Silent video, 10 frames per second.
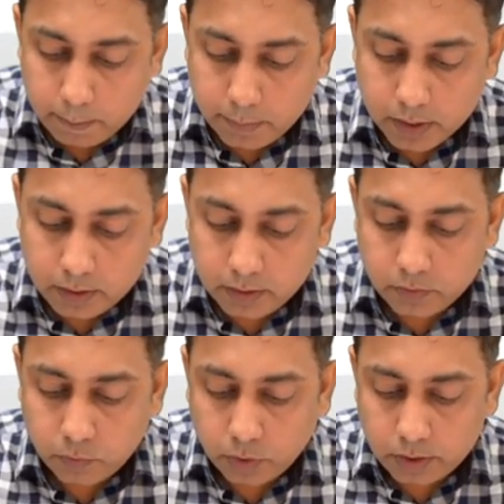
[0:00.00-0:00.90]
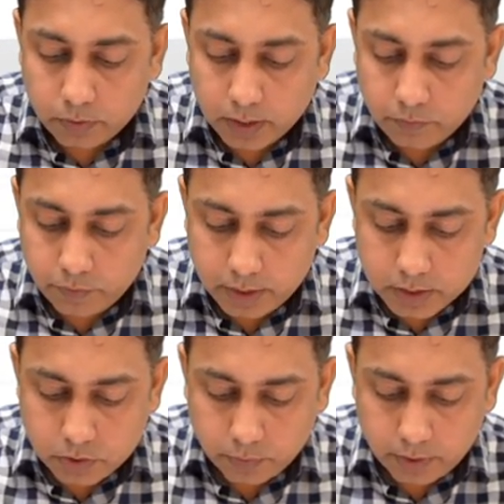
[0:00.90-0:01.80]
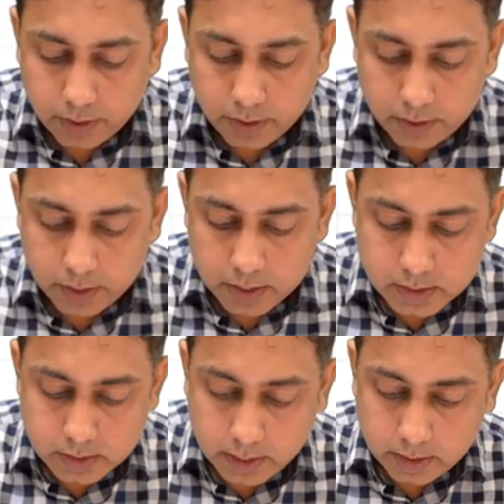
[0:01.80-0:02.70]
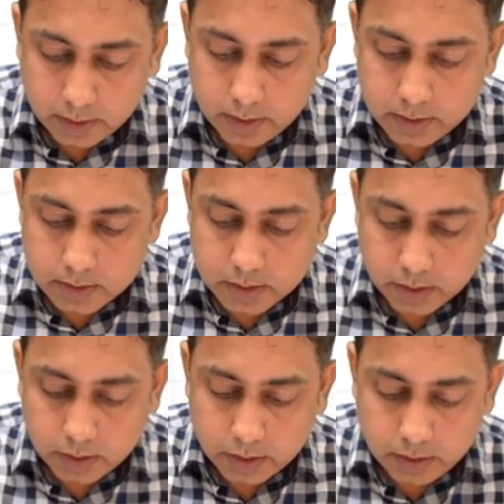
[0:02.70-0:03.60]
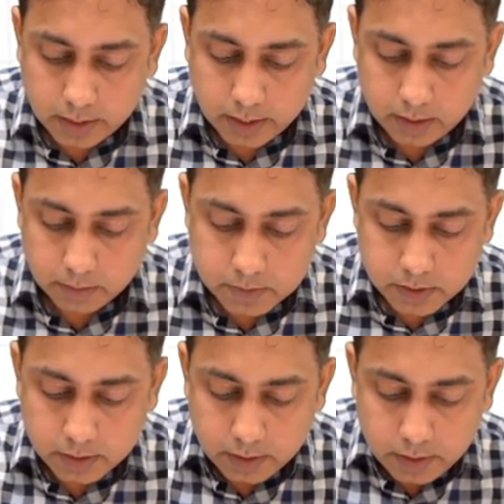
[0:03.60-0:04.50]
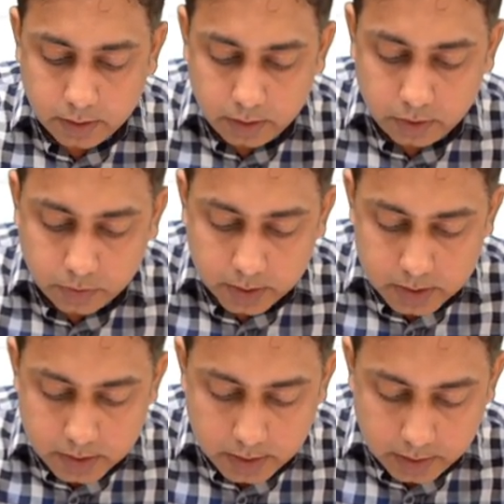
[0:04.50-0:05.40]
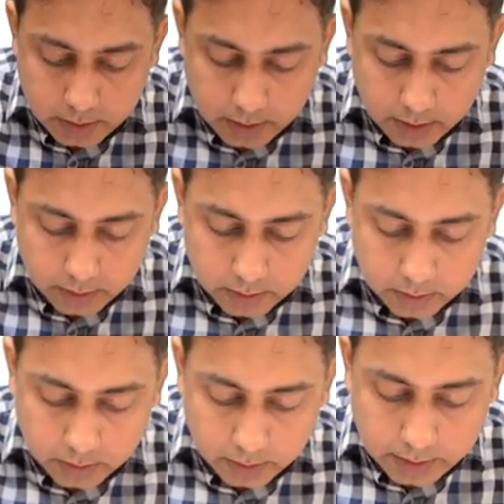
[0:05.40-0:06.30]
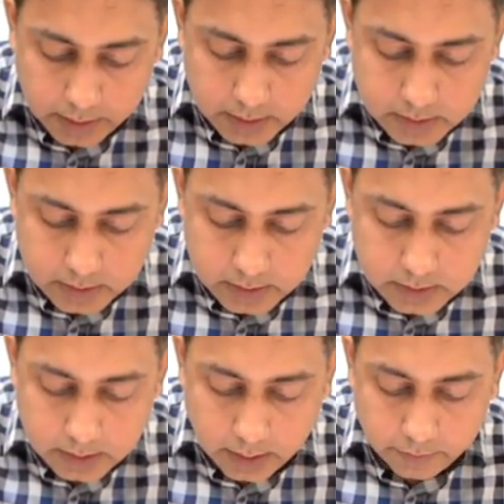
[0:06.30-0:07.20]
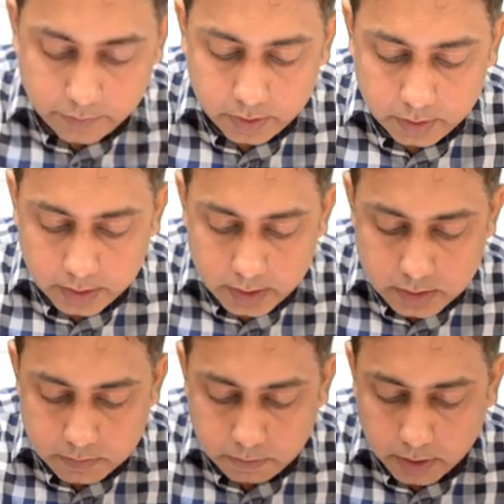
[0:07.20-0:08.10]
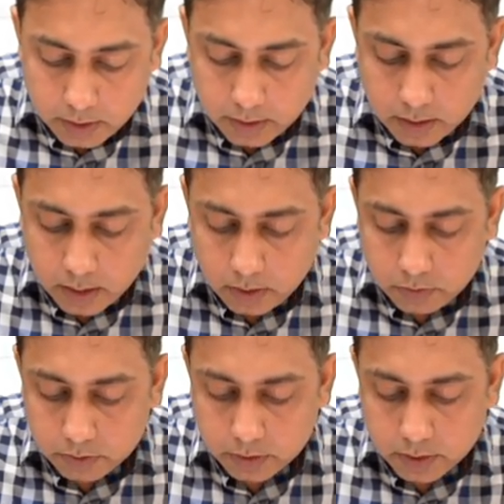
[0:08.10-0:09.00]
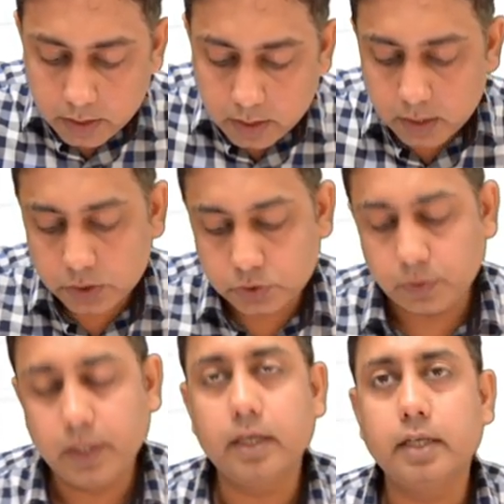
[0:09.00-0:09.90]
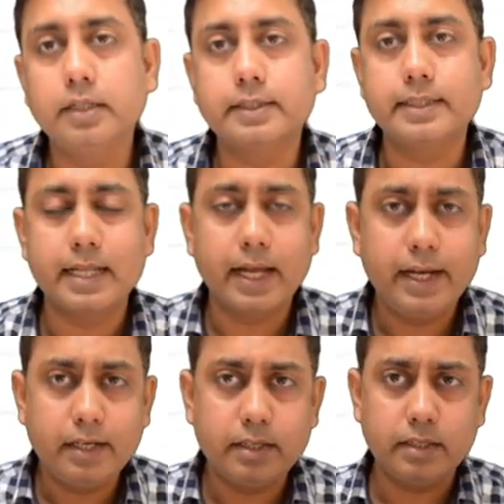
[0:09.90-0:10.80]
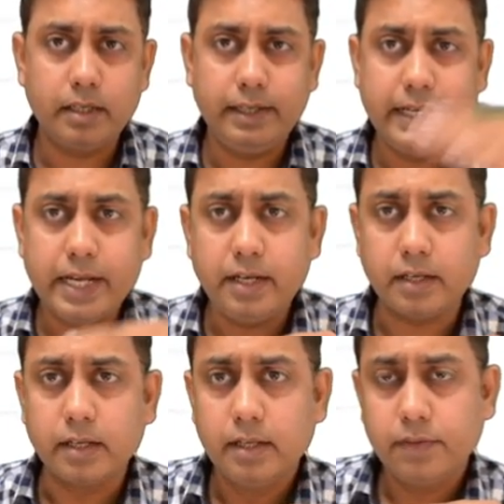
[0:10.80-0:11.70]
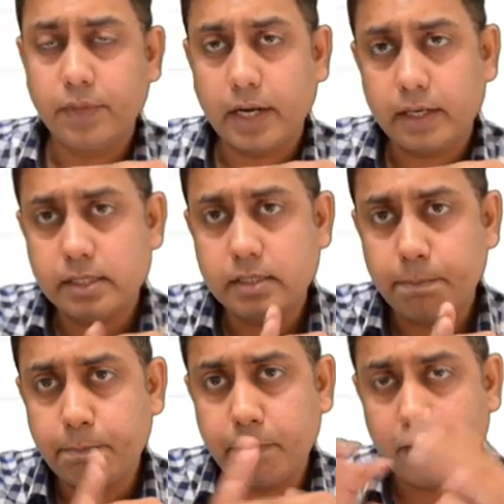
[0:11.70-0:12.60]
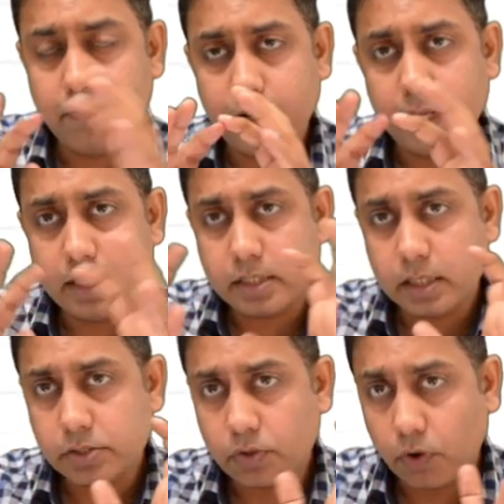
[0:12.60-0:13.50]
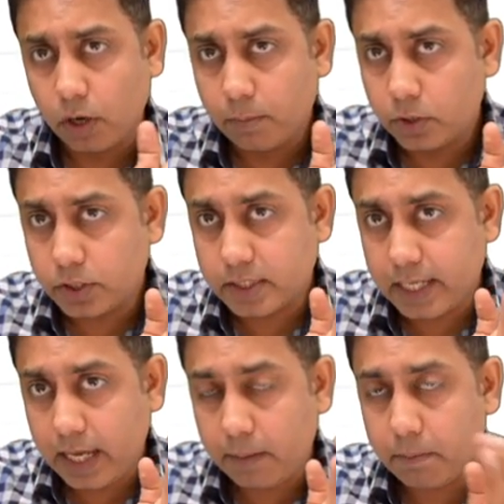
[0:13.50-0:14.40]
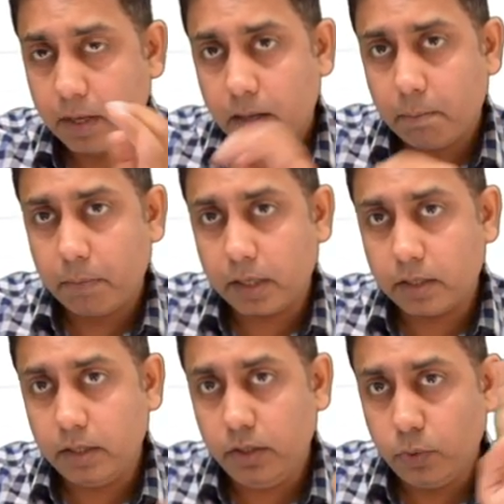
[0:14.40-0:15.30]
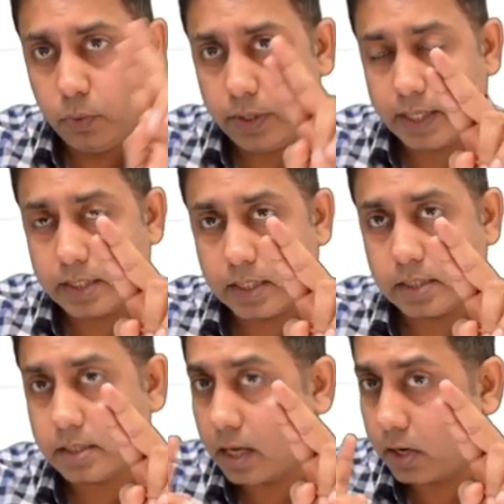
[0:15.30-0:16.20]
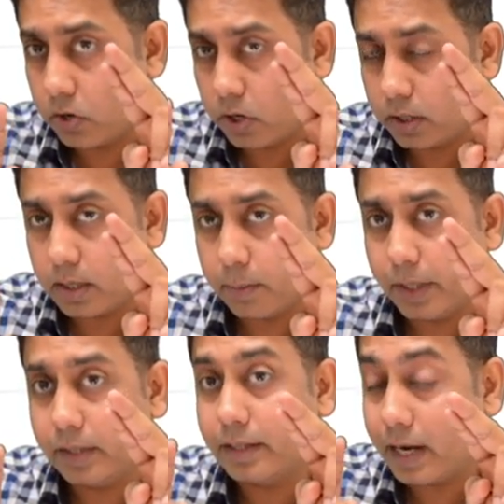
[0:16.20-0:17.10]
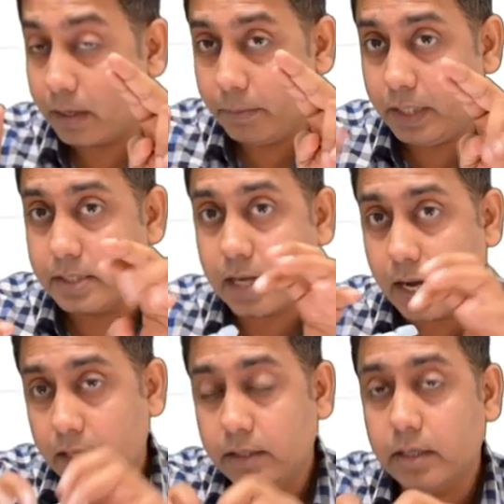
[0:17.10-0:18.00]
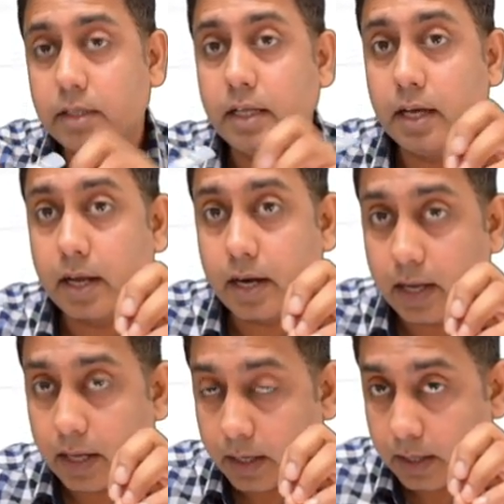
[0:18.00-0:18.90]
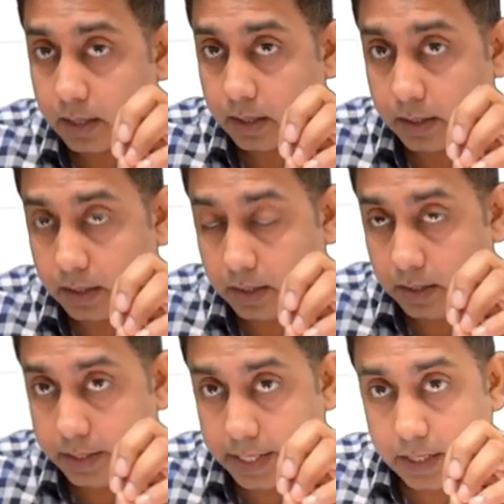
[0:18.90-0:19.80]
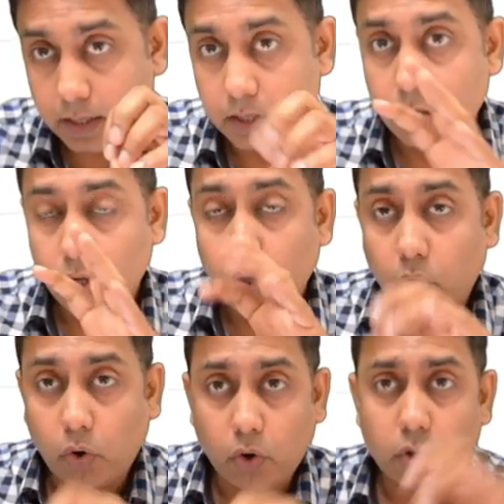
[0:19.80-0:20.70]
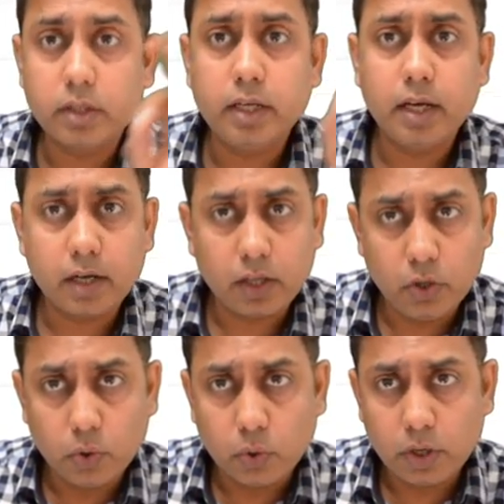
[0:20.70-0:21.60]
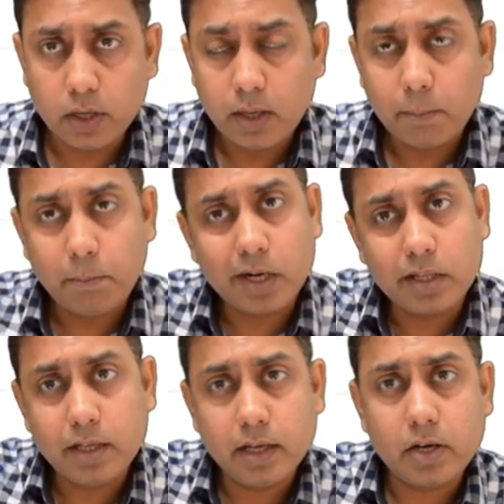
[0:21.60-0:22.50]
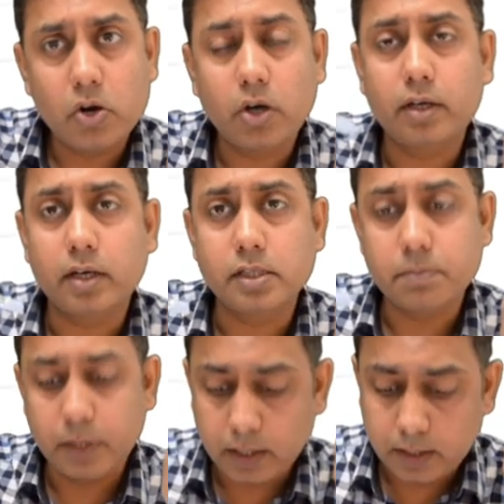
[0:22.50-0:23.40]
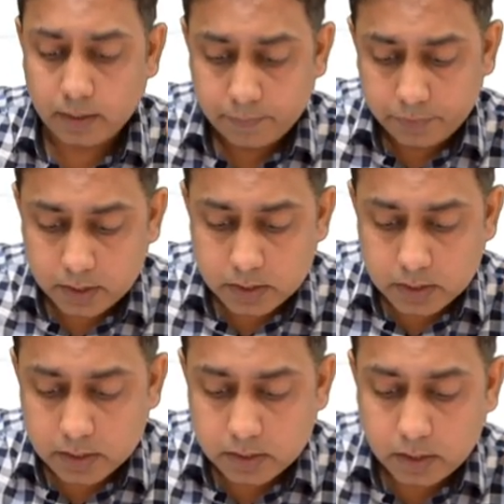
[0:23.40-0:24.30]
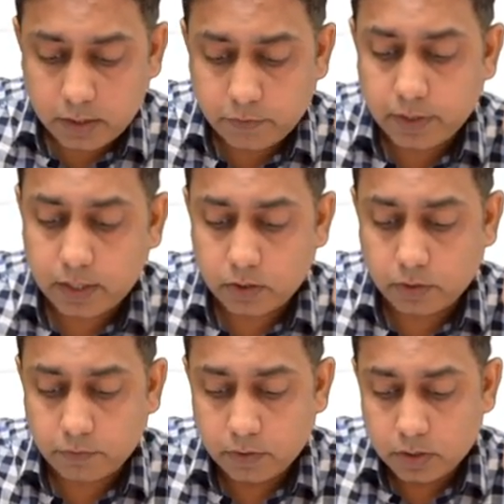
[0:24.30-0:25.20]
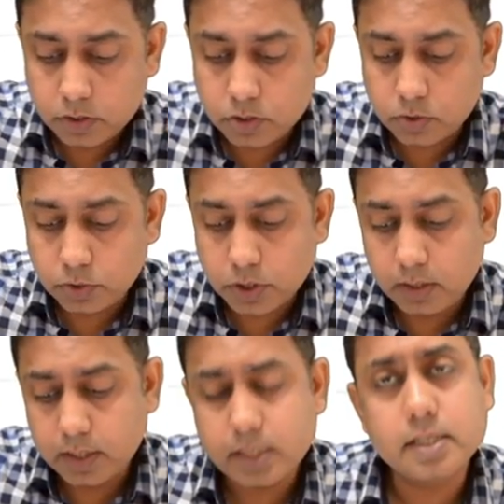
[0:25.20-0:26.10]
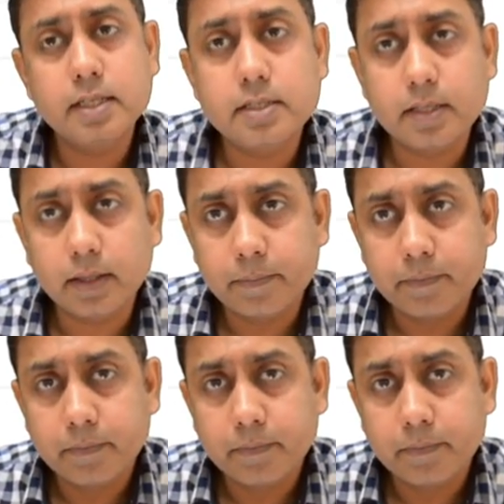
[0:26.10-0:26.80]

But what you can witness over here is that in certain times you can see that the cases have increased, but now they are showing a slight dent. That is, the prevalence is almost same, but the new cases are not coming. That means either they are dead or they are cured, but they are not transmitting. This is the effect of social distancing